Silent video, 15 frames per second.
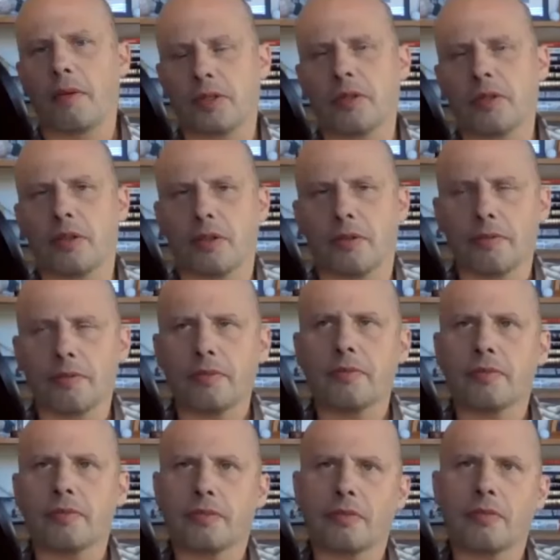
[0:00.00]
Yeah, absolutely.
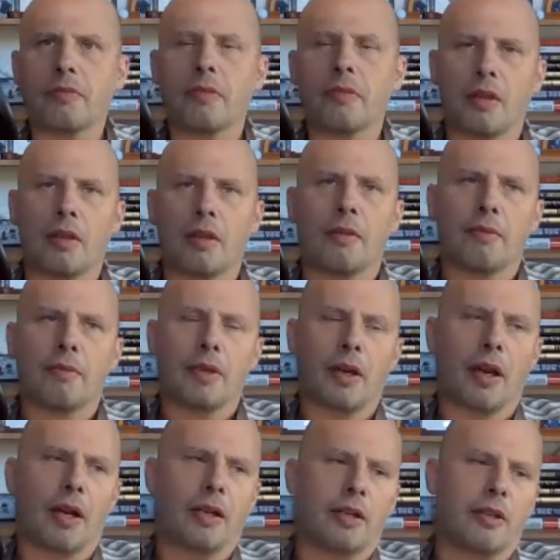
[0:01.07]
Yeah.
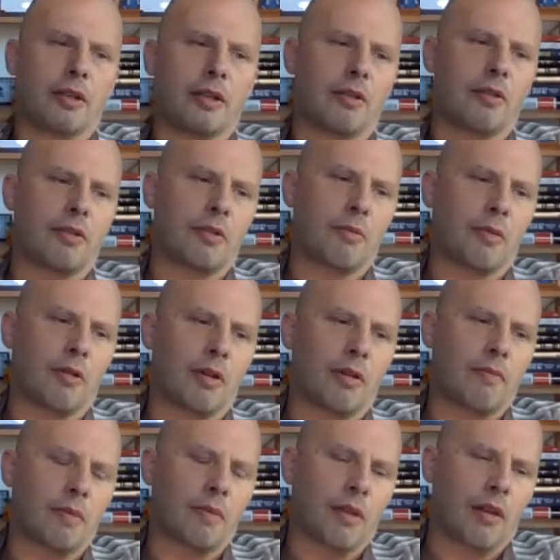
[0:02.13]
Yeah, I can agree with you
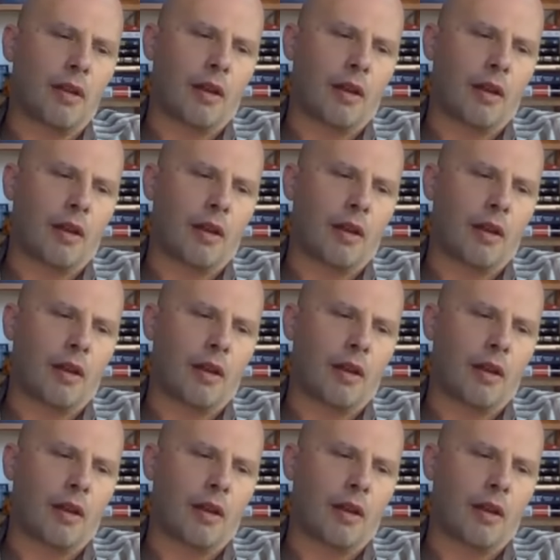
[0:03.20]
more.